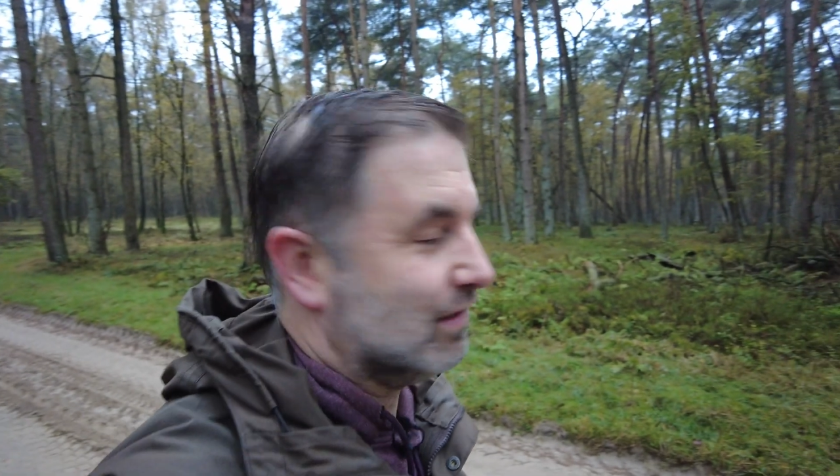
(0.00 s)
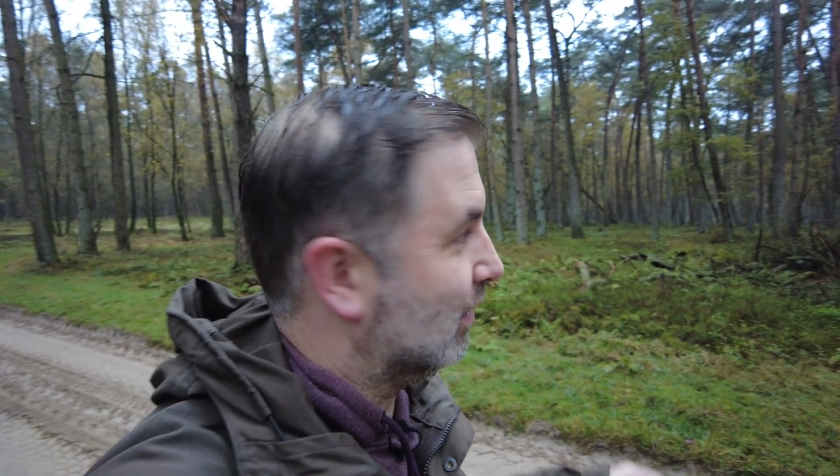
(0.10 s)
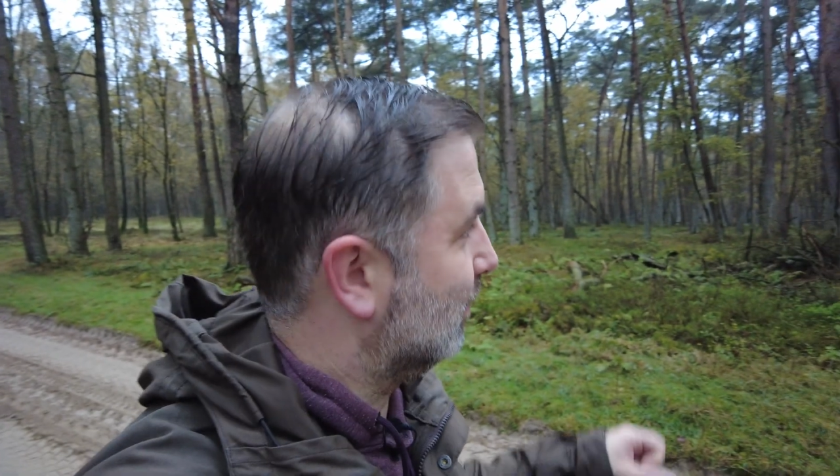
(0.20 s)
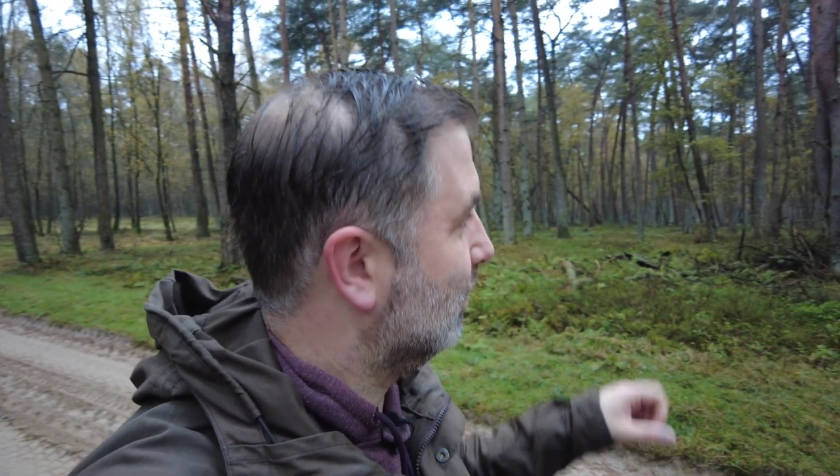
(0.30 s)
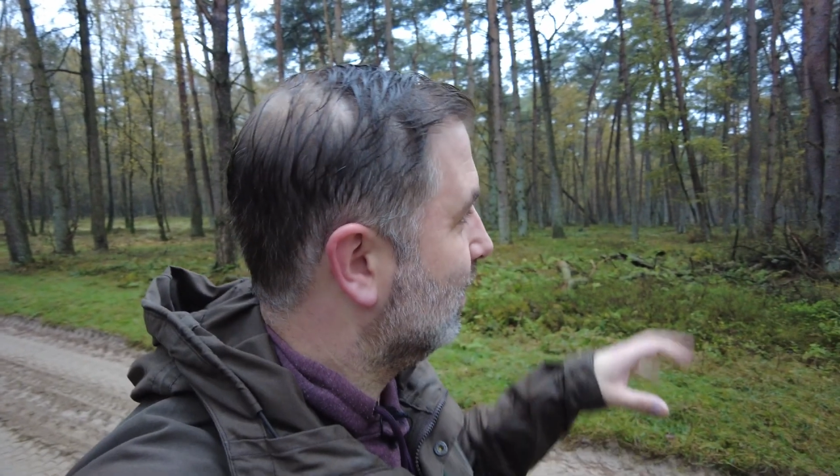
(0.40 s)

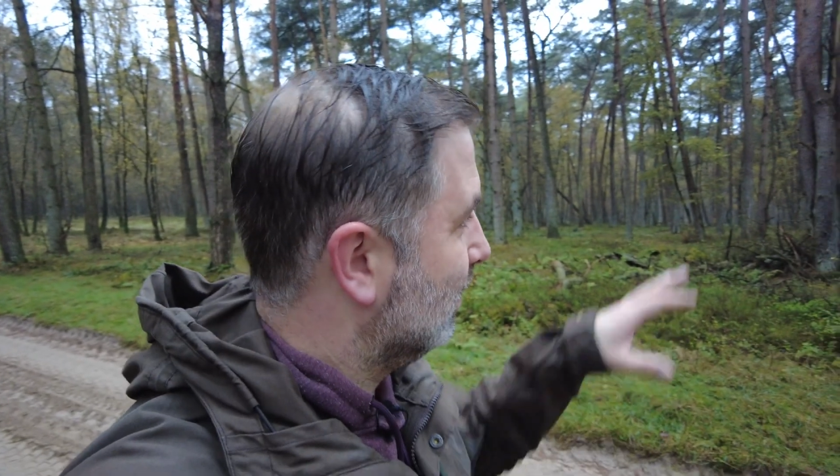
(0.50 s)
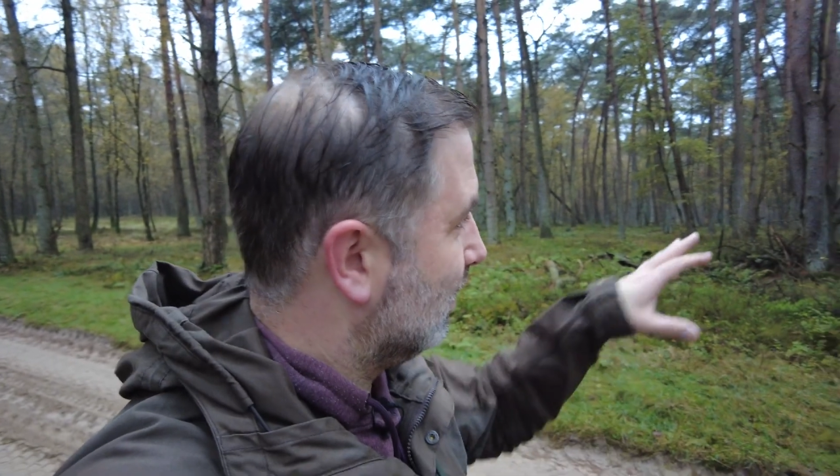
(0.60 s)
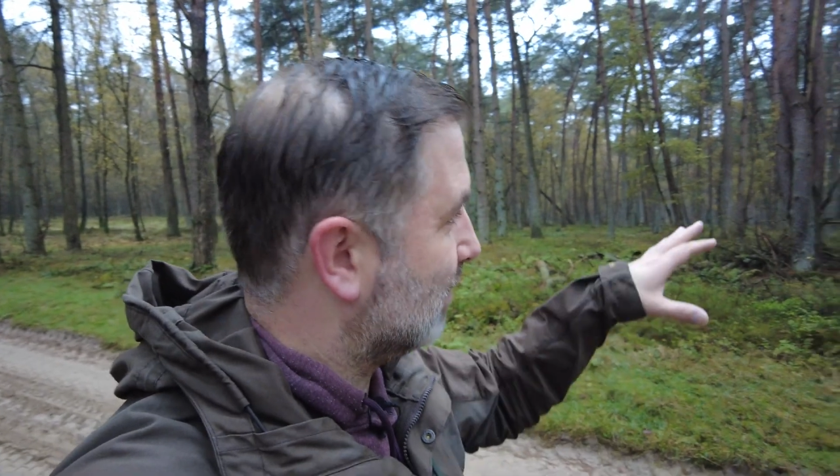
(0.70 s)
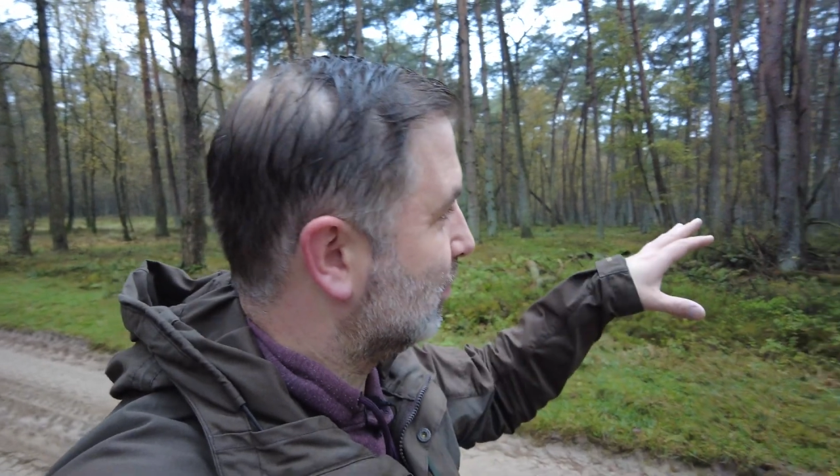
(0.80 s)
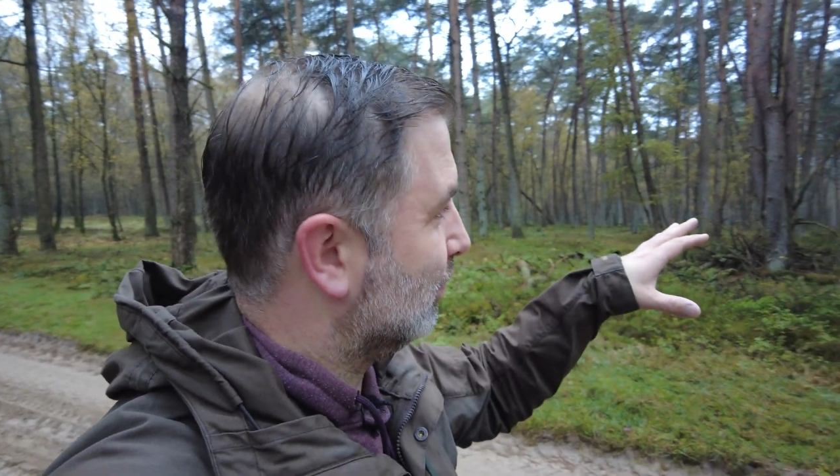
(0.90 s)
So
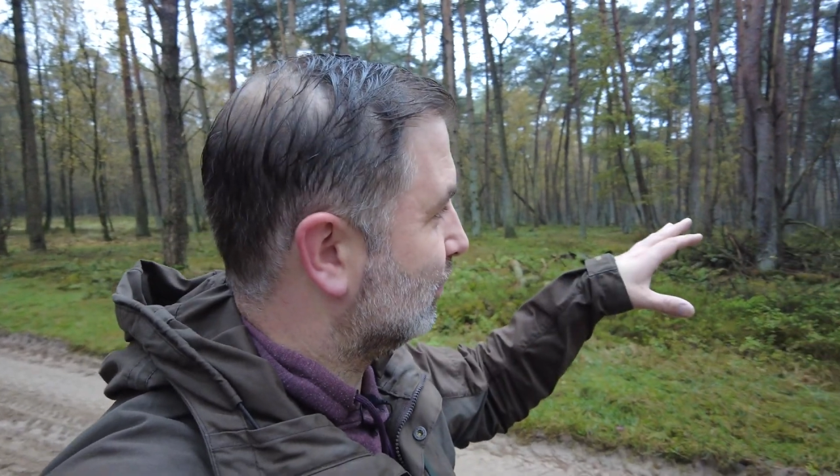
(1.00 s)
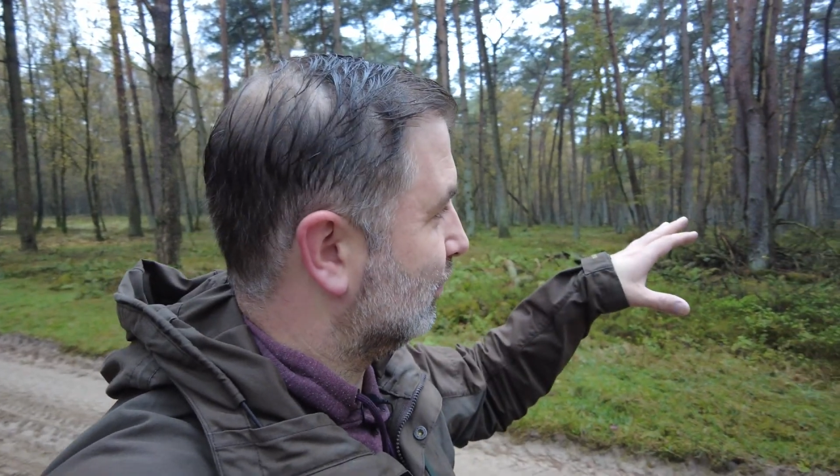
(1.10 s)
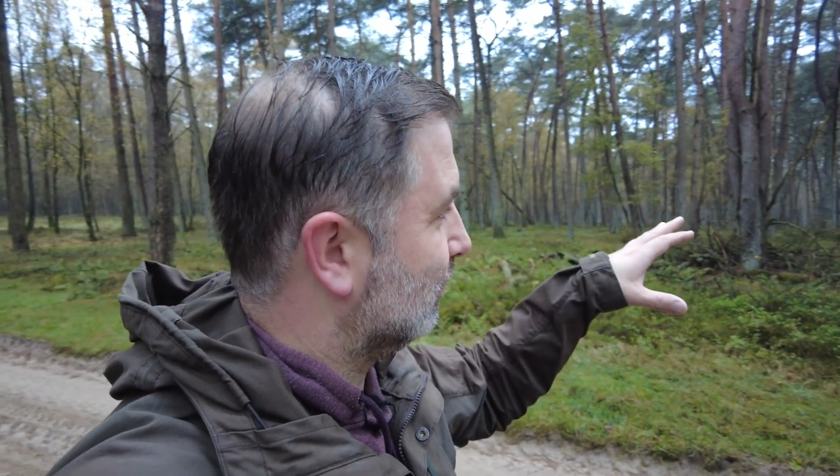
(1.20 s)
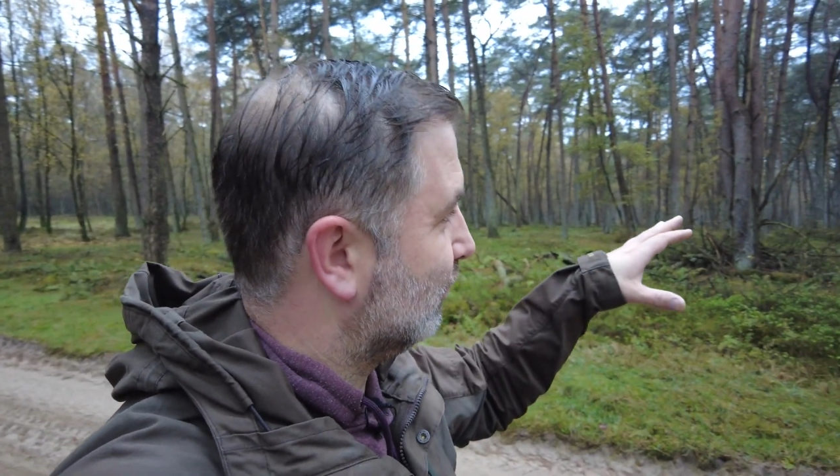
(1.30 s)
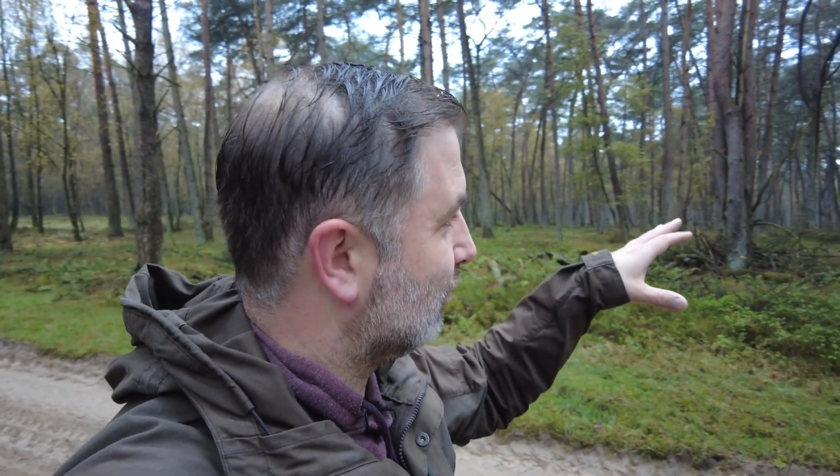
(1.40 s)
I'm going
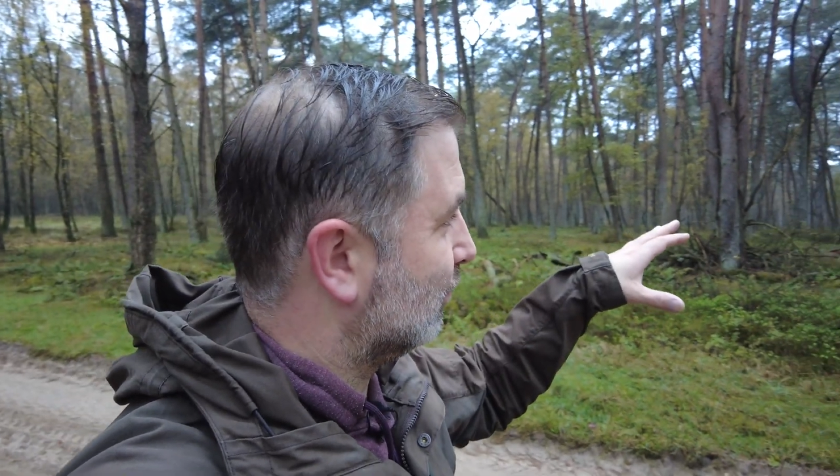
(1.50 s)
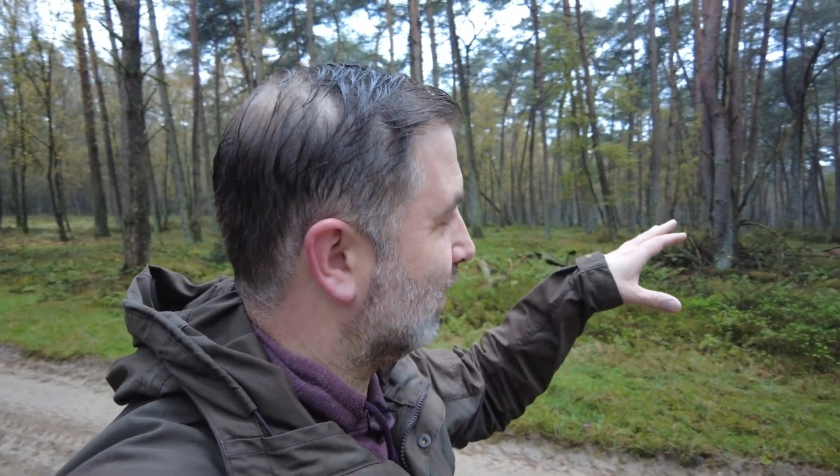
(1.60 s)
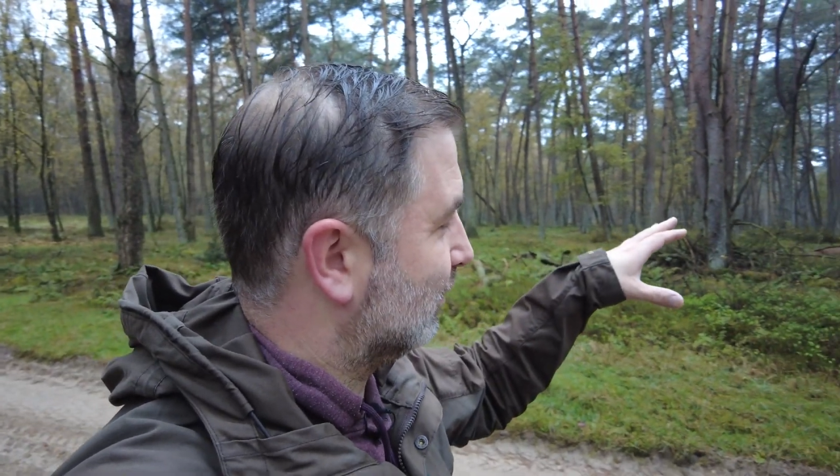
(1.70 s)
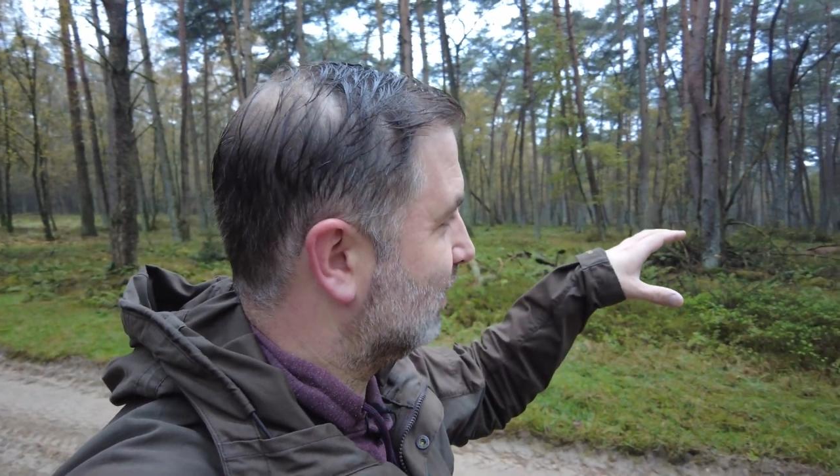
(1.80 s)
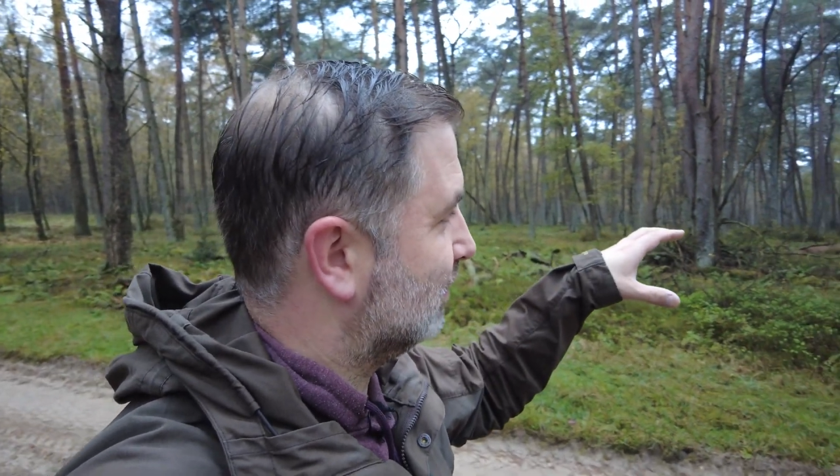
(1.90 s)
to
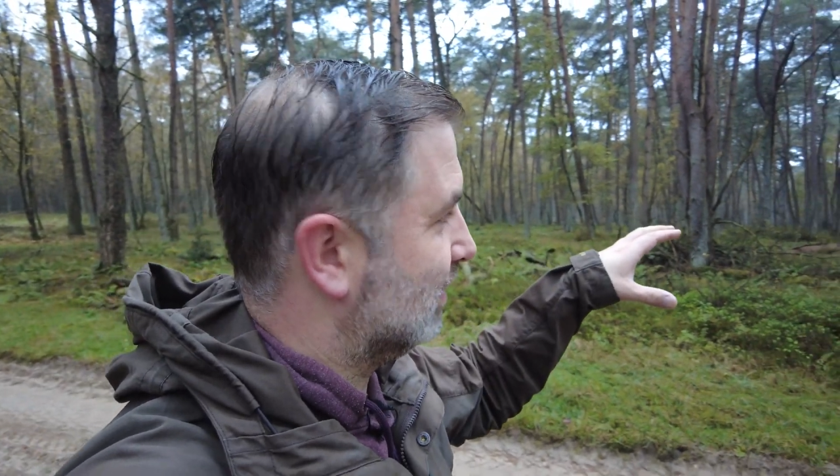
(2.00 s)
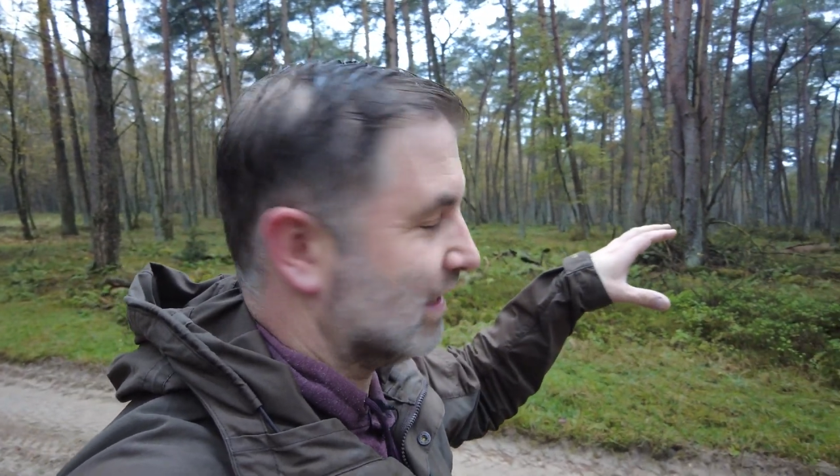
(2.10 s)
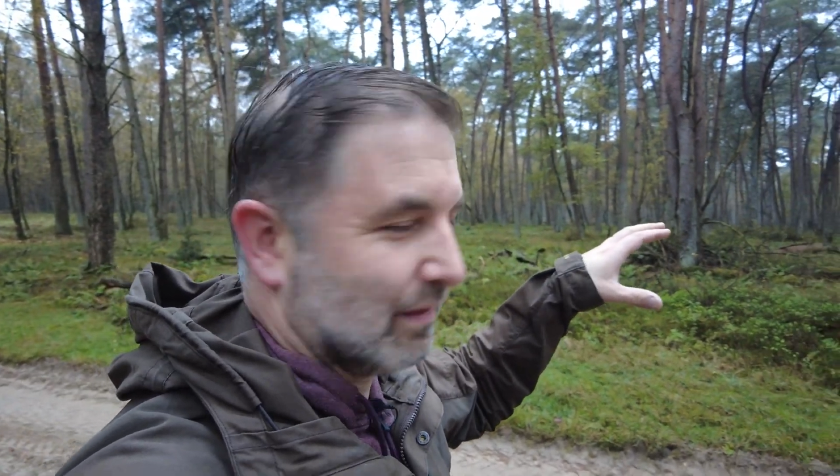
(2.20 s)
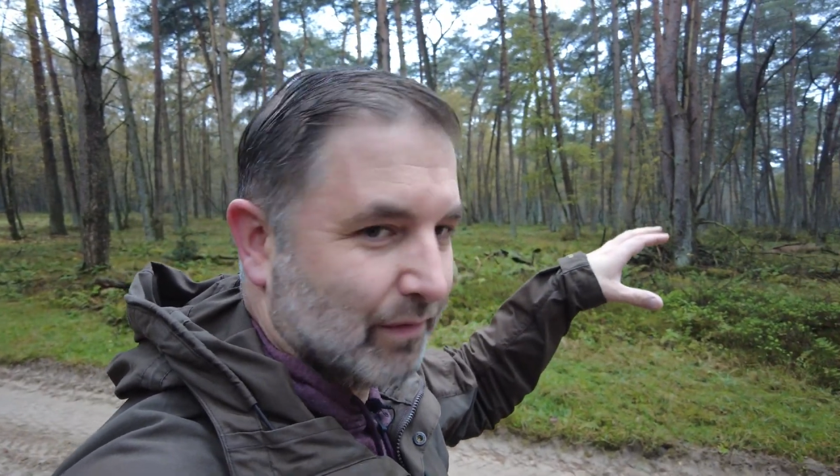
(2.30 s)
photograph this thing